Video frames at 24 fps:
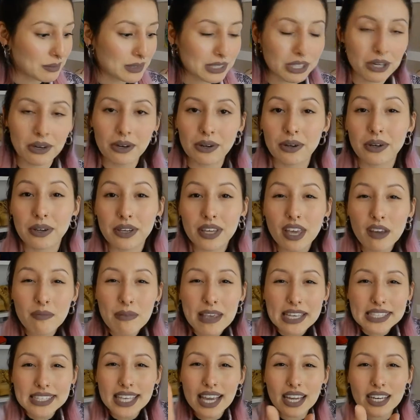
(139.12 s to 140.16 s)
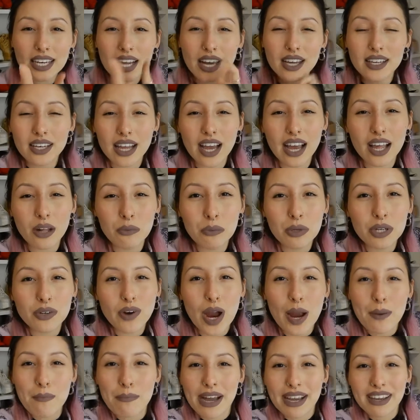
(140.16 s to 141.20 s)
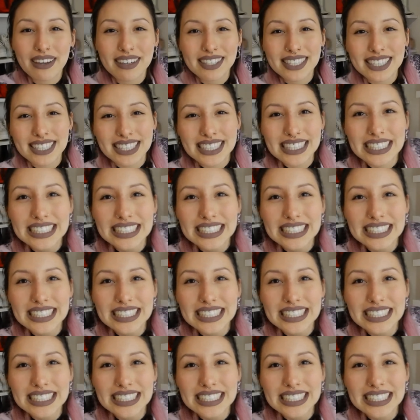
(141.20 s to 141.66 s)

So give me a second and I'll be right back.